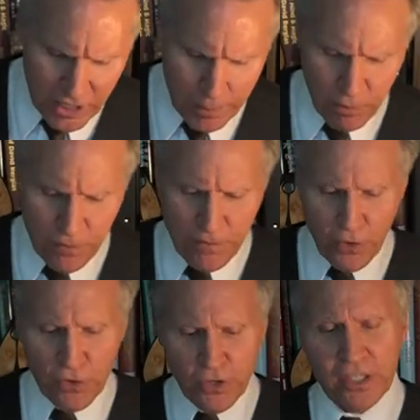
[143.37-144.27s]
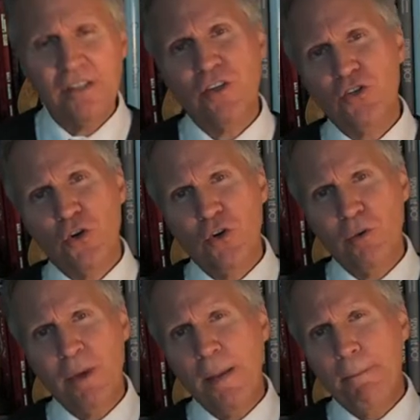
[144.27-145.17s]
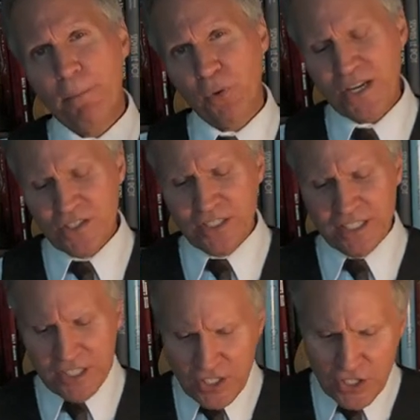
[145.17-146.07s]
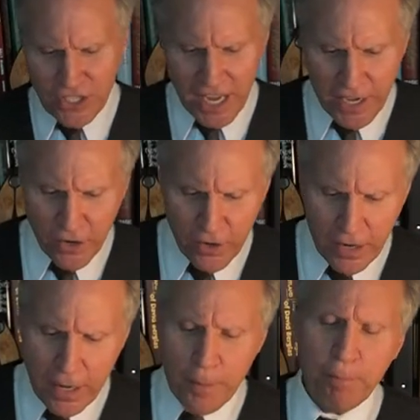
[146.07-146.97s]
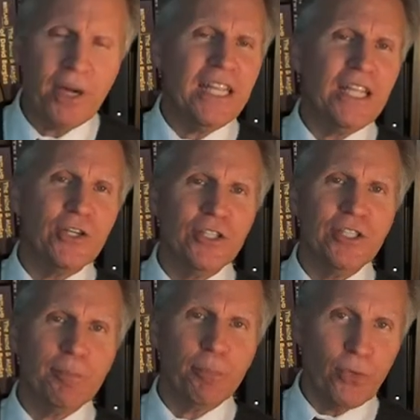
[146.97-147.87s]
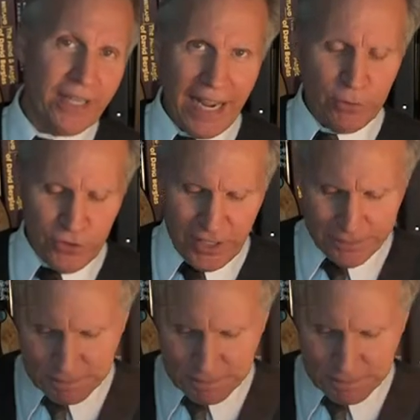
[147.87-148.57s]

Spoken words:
He preferred the term prestidigitator, but he couldn't pronounce it.